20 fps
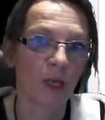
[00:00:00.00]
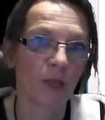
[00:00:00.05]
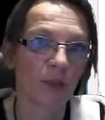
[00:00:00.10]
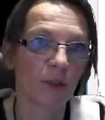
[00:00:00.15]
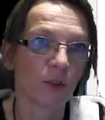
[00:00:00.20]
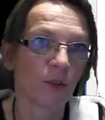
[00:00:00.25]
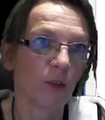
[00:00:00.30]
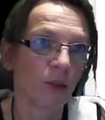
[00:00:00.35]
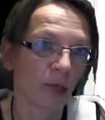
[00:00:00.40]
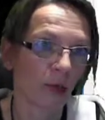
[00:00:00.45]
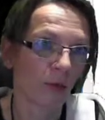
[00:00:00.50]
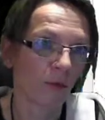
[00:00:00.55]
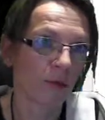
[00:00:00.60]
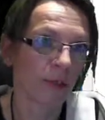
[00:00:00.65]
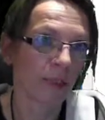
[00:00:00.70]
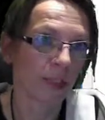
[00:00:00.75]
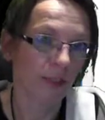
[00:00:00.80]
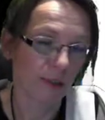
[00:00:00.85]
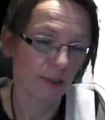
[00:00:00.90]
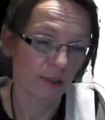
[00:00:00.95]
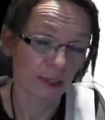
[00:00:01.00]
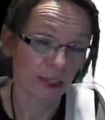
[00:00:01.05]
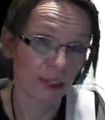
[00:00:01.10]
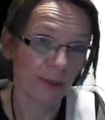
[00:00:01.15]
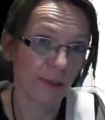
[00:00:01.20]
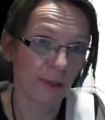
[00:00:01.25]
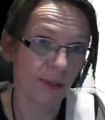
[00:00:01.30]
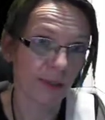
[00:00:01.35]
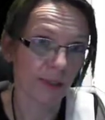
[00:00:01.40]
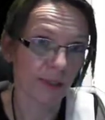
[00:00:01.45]
So you can always keep
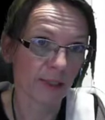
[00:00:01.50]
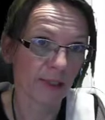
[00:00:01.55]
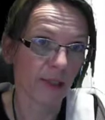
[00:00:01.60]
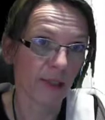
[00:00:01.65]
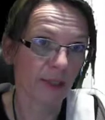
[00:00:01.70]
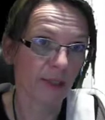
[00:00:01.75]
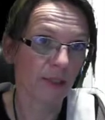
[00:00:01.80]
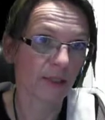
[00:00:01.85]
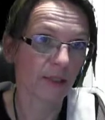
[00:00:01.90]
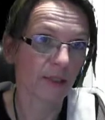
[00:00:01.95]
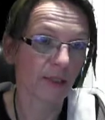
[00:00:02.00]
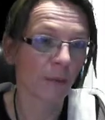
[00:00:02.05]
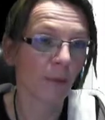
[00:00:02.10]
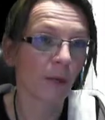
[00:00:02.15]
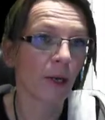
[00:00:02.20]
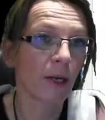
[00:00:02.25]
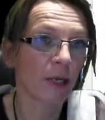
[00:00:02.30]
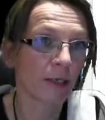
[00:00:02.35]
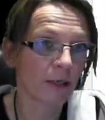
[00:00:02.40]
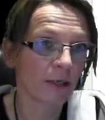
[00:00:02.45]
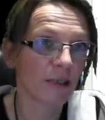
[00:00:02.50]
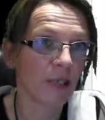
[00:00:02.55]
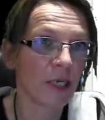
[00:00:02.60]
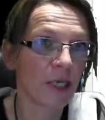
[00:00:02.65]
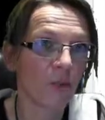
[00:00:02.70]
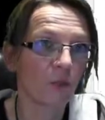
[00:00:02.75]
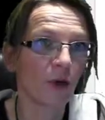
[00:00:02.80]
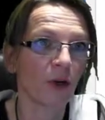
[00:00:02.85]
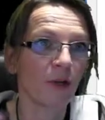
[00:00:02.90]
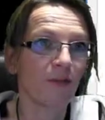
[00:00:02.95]
this setting and say, well,
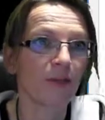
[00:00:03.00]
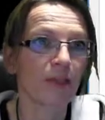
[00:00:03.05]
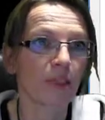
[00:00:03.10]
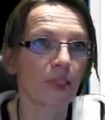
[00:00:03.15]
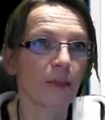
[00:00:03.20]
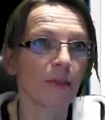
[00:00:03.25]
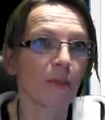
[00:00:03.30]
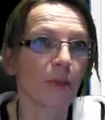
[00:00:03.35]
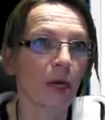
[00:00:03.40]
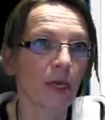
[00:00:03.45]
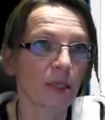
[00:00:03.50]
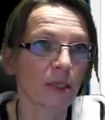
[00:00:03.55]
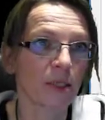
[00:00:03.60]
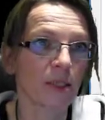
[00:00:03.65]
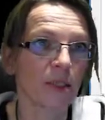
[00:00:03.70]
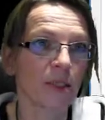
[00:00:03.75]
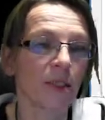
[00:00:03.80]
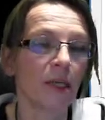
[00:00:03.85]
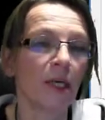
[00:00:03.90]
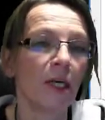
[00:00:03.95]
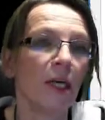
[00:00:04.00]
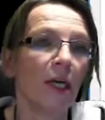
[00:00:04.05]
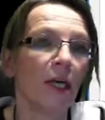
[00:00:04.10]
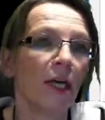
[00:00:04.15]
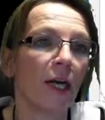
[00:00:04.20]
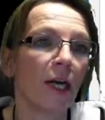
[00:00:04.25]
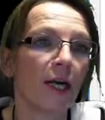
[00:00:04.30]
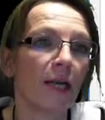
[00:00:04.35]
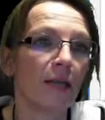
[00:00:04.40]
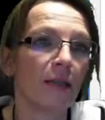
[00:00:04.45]
keep whatever's in the master,
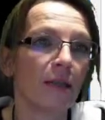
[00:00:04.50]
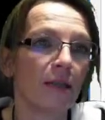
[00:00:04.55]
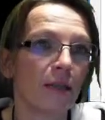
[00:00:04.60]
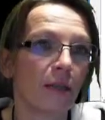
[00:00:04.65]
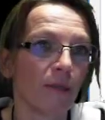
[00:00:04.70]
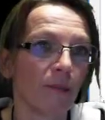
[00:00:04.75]
and